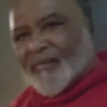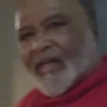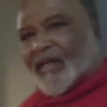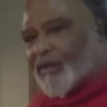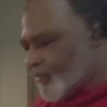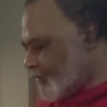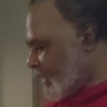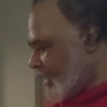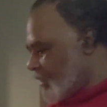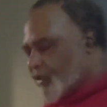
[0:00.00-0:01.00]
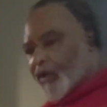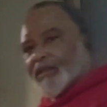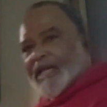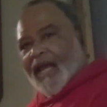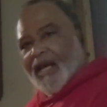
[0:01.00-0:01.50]
There you go. So
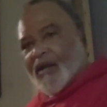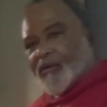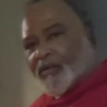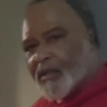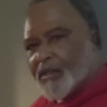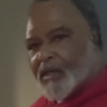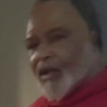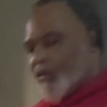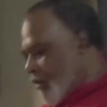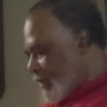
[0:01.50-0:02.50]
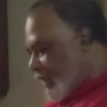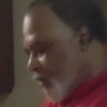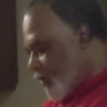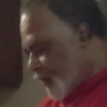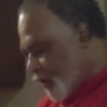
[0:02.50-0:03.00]
now what we're
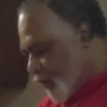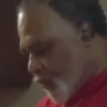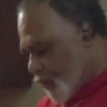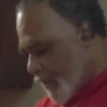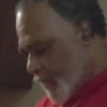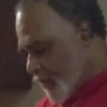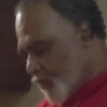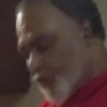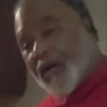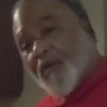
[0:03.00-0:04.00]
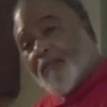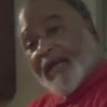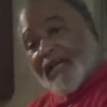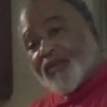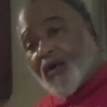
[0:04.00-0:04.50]
going to do is we're going to
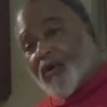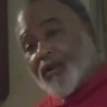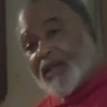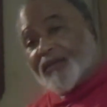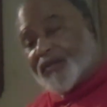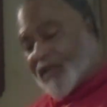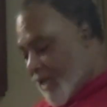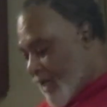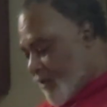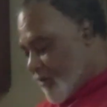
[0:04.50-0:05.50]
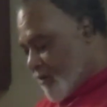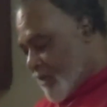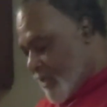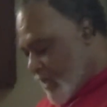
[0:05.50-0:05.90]
mix all this together.